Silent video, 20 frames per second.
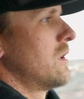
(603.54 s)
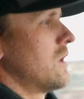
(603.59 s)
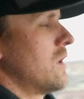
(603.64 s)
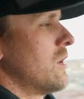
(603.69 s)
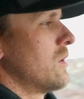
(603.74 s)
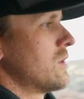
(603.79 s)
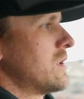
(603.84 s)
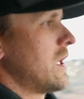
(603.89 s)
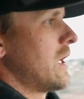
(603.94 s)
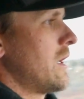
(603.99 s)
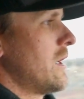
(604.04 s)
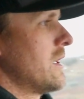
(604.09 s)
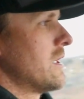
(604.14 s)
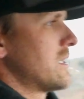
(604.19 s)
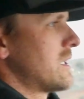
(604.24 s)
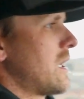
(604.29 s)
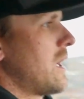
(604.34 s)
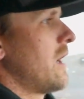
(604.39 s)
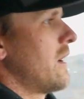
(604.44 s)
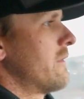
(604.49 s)
those
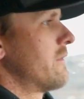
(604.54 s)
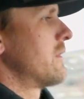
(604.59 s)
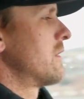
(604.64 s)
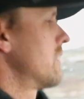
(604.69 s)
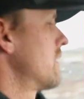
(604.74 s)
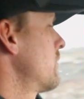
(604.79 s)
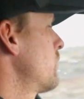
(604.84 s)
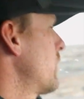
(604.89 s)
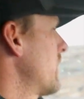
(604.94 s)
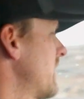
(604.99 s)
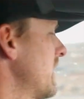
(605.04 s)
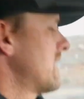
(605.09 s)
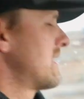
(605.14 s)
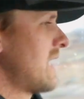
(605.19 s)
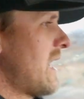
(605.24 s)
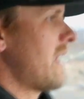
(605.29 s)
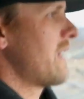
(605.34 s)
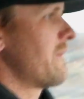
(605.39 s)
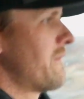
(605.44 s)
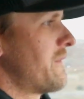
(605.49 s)
areas covered with a
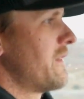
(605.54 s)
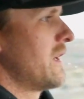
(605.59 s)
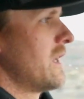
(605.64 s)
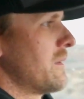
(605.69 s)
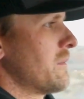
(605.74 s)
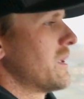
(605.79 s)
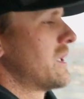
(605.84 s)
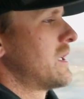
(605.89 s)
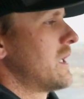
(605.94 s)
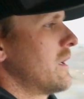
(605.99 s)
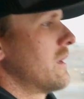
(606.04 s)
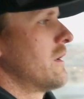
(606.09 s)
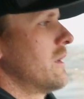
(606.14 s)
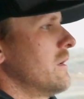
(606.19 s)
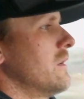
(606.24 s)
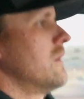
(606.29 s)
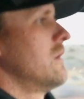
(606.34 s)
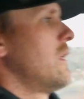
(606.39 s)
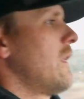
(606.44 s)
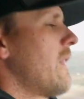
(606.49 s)
tight fitting
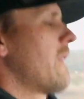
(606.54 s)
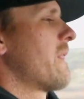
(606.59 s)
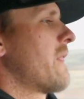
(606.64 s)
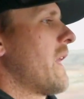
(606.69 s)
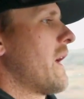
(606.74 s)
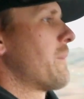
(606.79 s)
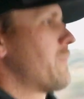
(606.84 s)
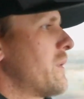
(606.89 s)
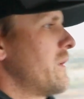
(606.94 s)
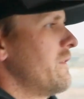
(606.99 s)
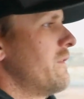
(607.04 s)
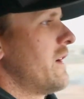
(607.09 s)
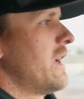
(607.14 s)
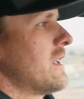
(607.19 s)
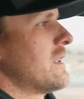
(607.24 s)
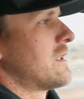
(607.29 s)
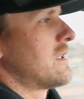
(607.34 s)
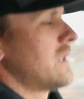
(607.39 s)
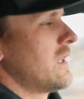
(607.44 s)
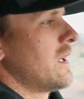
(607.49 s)
material that
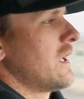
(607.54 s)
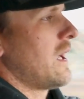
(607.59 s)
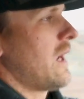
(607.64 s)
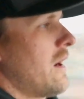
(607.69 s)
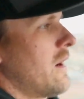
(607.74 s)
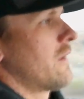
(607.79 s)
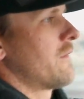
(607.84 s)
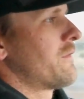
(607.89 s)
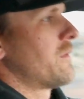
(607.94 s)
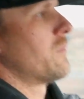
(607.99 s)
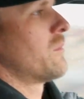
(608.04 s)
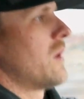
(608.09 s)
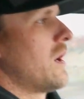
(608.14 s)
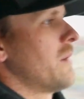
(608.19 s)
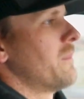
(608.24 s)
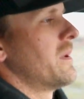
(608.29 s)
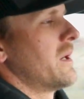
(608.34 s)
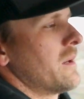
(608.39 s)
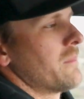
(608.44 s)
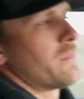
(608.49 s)
prevents any hair from
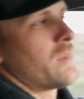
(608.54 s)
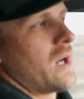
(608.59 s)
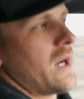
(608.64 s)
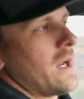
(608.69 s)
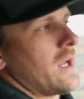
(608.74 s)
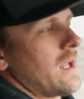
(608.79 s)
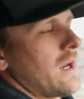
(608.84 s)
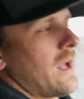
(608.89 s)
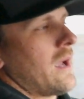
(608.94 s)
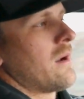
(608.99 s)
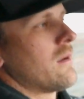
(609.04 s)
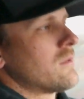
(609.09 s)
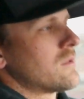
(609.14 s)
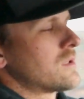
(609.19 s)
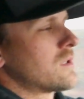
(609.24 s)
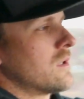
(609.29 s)
rubbing and breaking out.